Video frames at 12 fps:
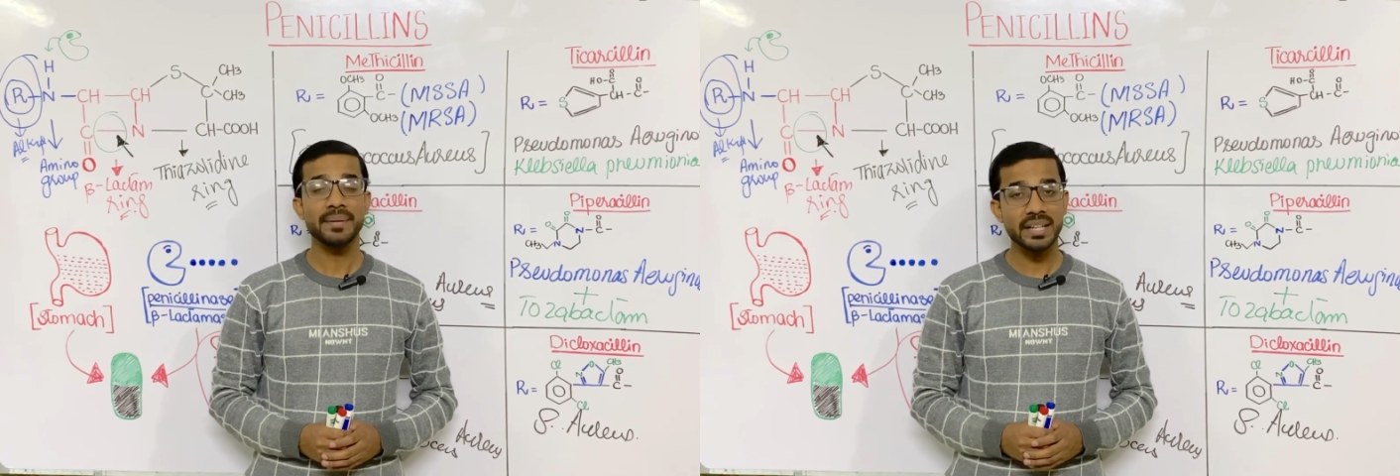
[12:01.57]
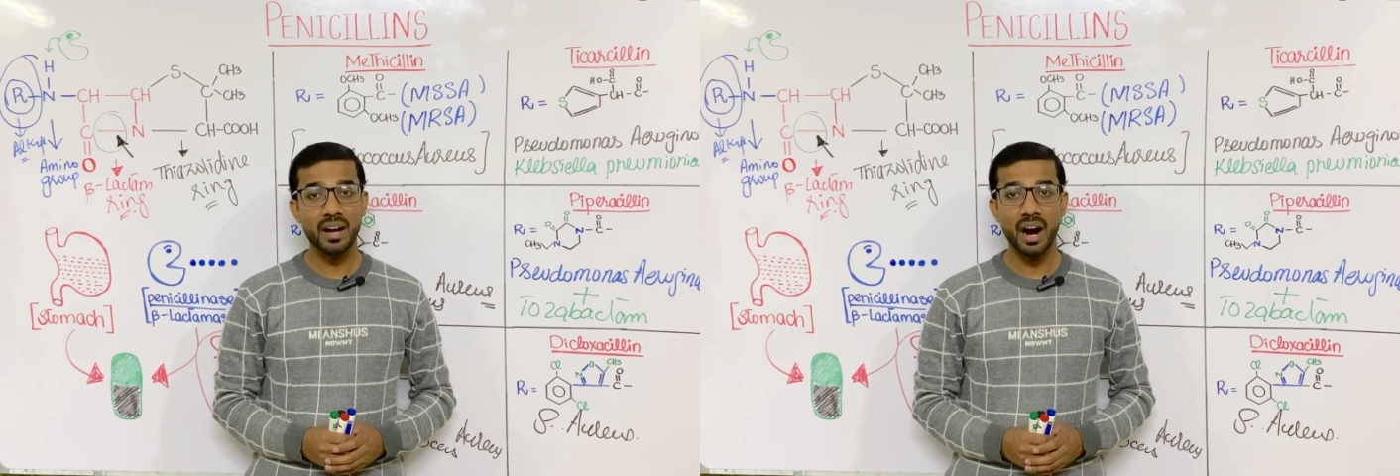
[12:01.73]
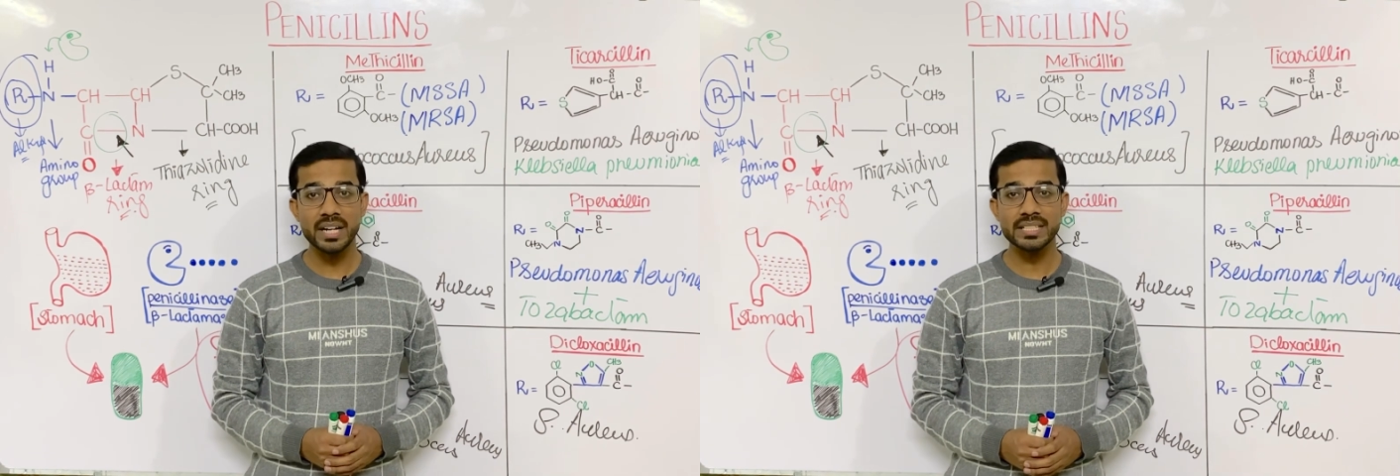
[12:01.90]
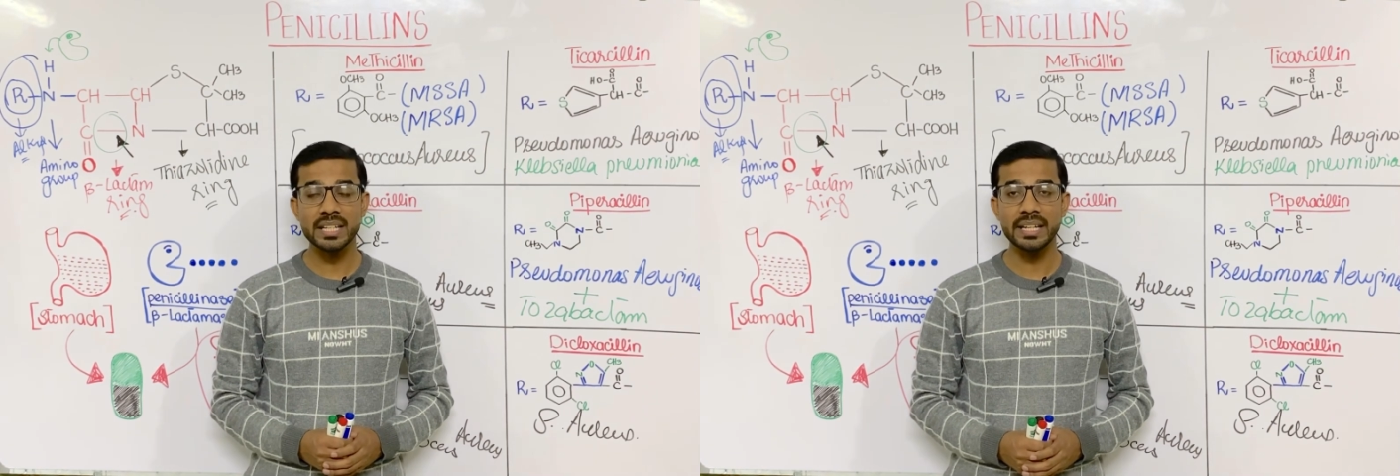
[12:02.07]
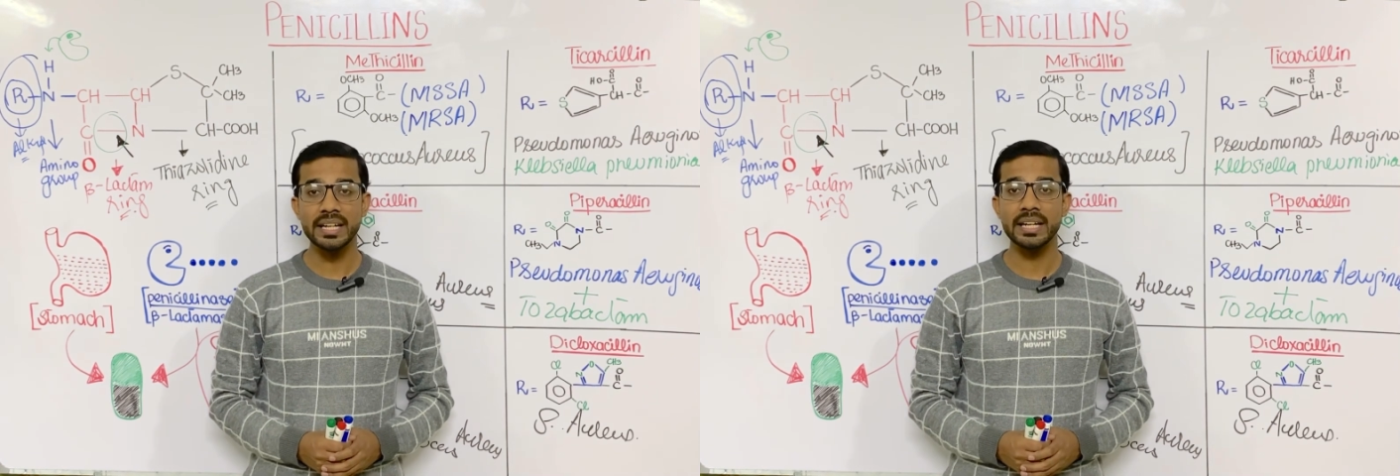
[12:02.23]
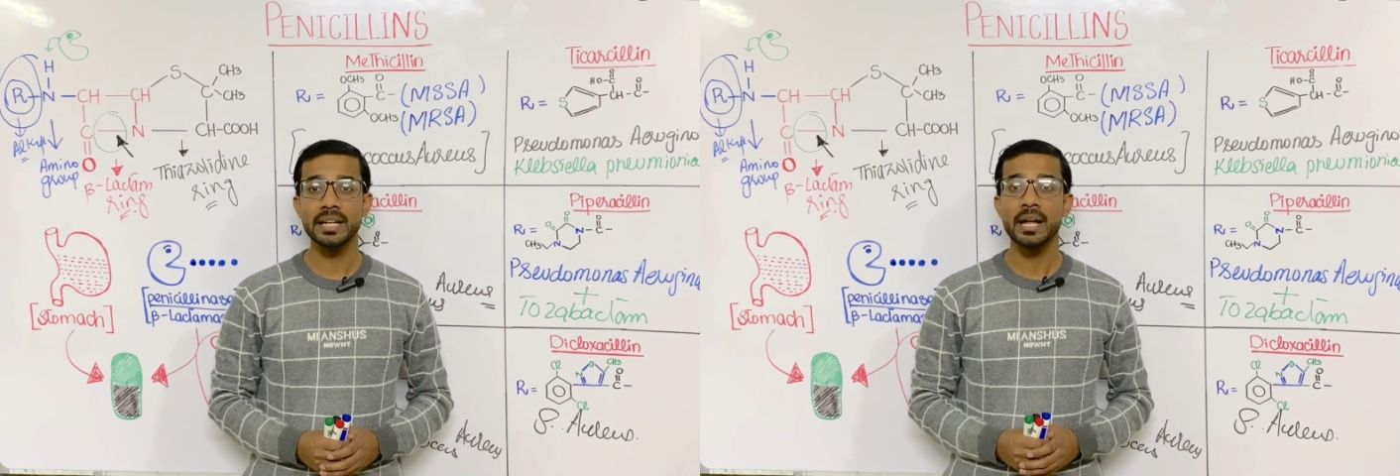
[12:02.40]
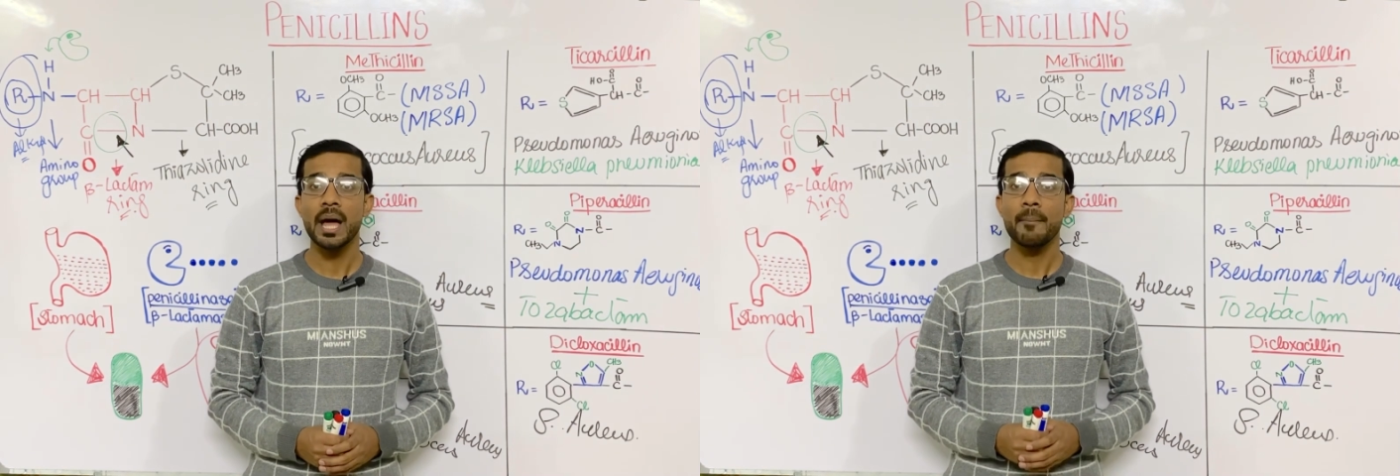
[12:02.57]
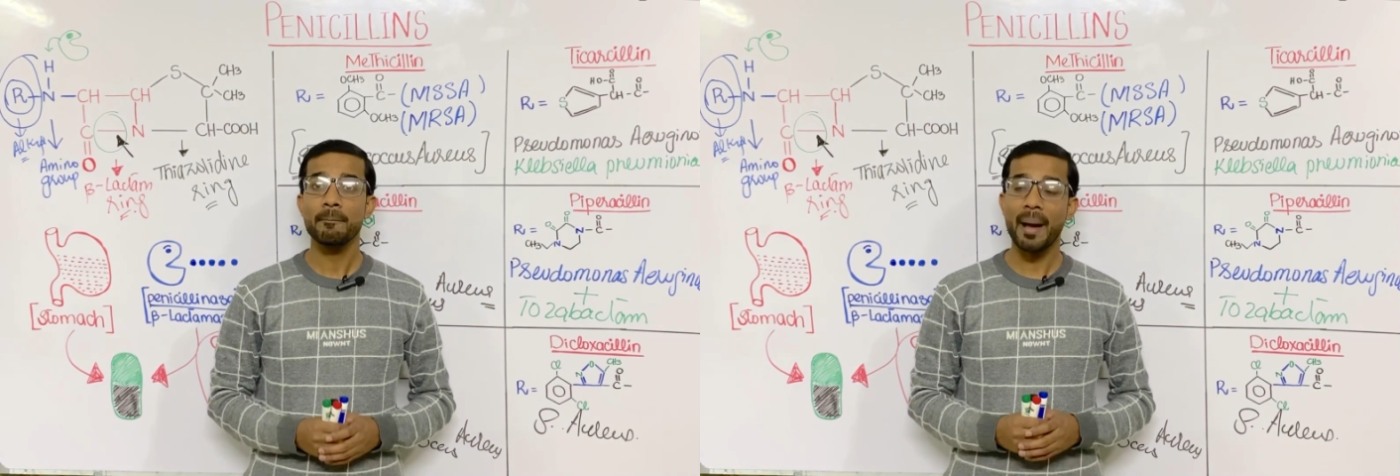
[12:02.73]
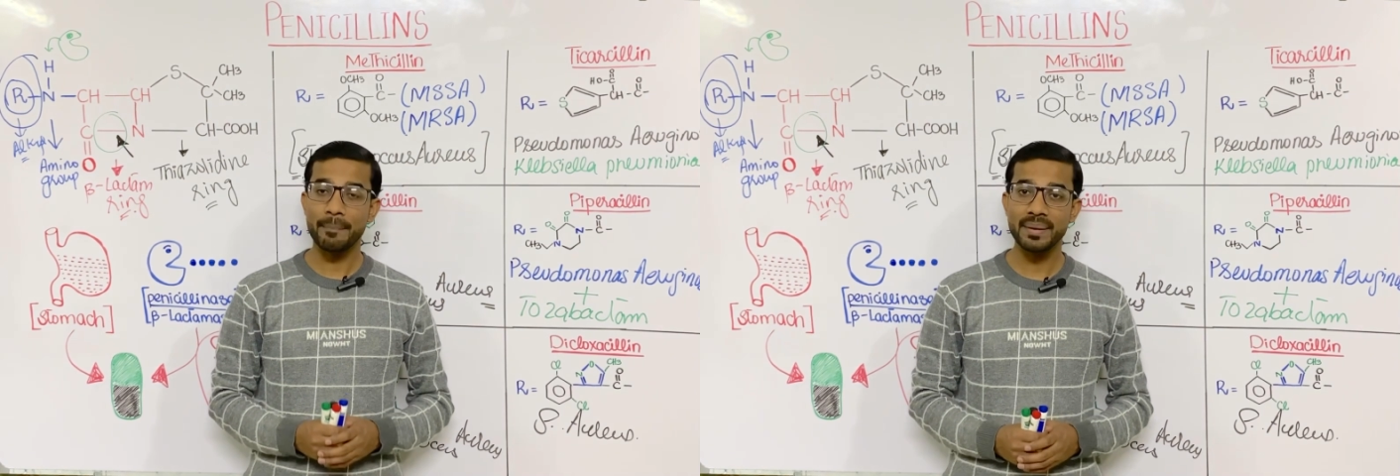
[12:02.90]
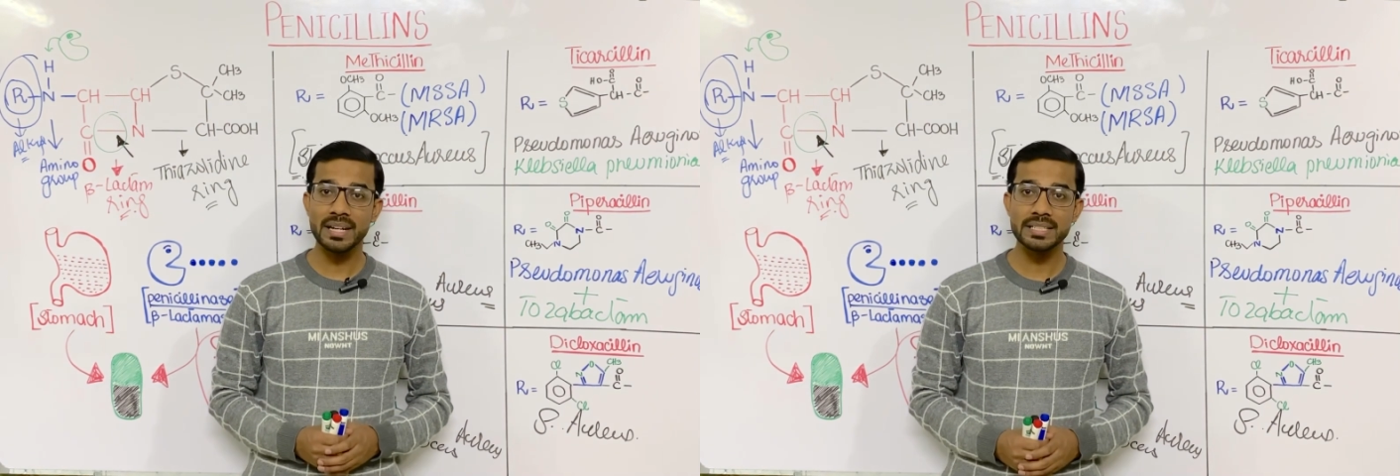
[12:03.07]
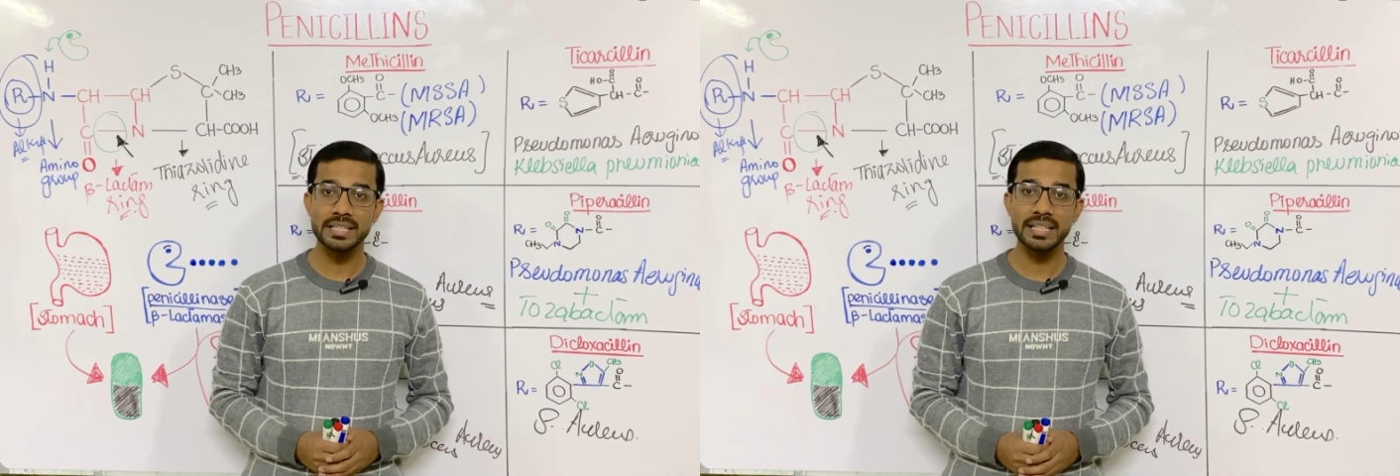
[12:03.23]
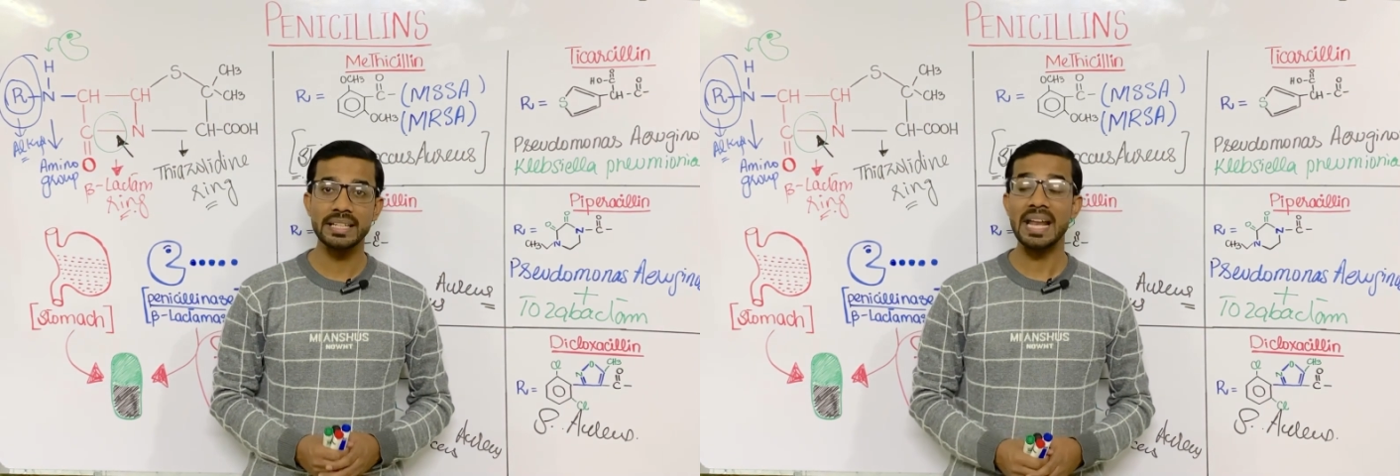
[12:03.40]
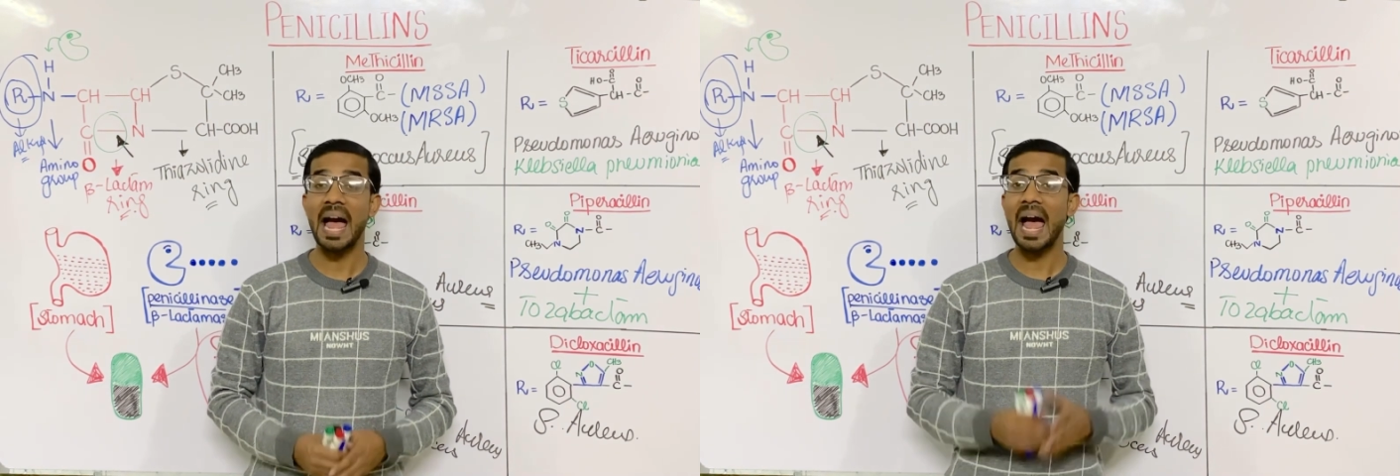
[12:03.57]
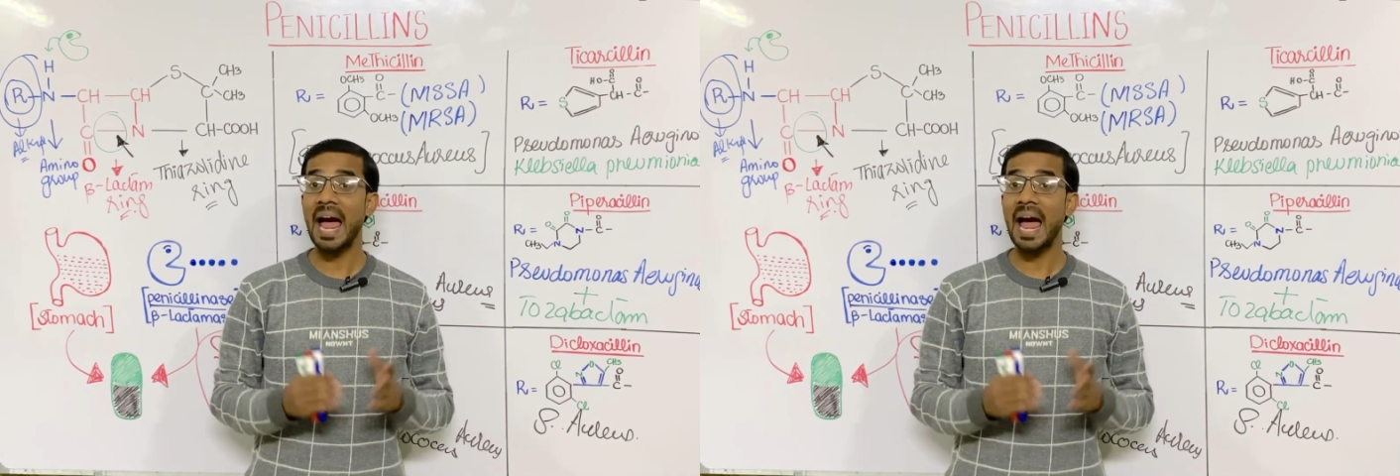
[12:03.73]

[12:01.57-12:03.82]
ticarcillin, piperacillin,